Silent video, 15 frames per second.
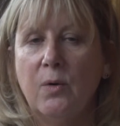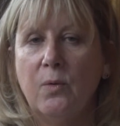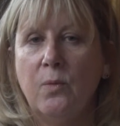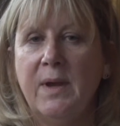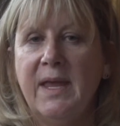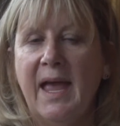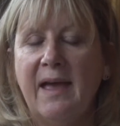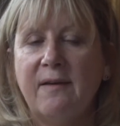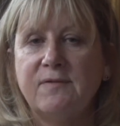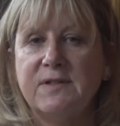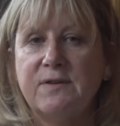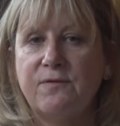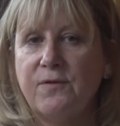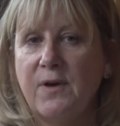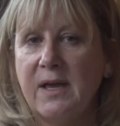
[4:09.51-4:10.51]
we have to
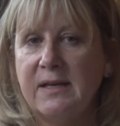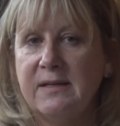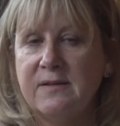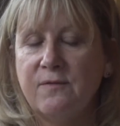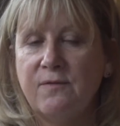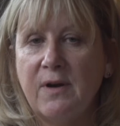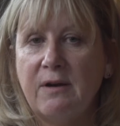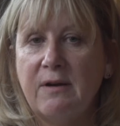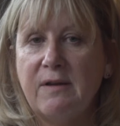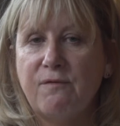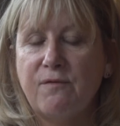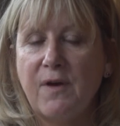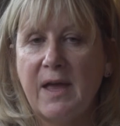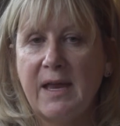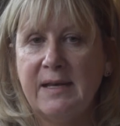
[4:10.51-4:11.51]
find a very
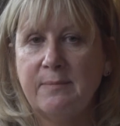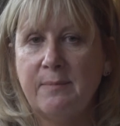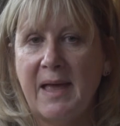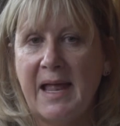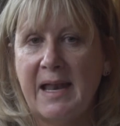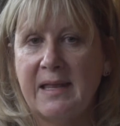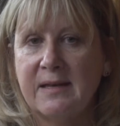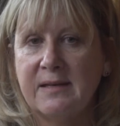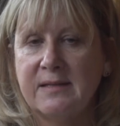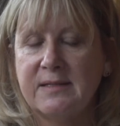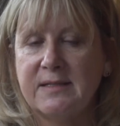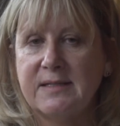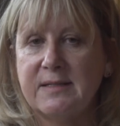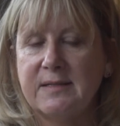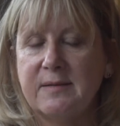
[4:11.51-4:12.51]
fine
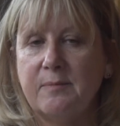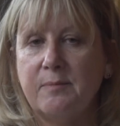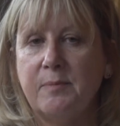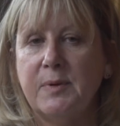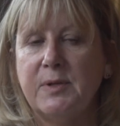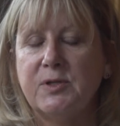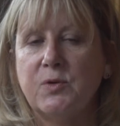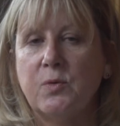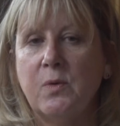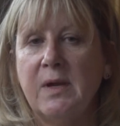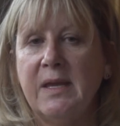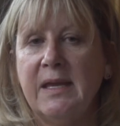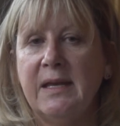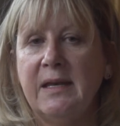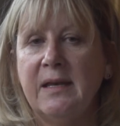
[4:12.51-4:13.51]
balance
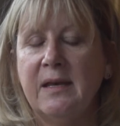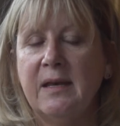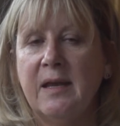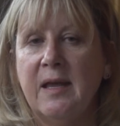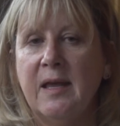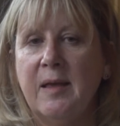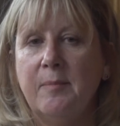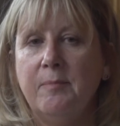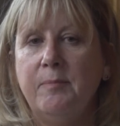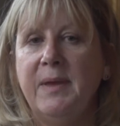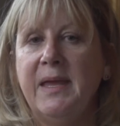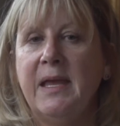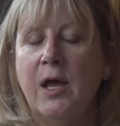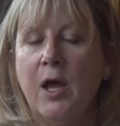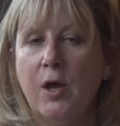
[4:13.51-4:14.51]
between
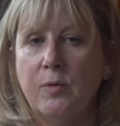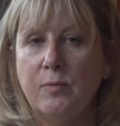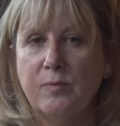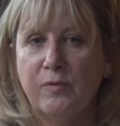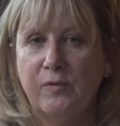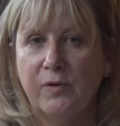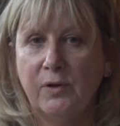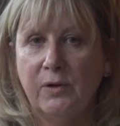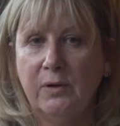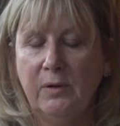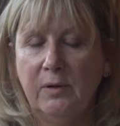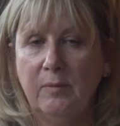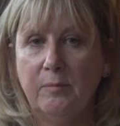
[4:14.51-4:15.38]
being hopeful,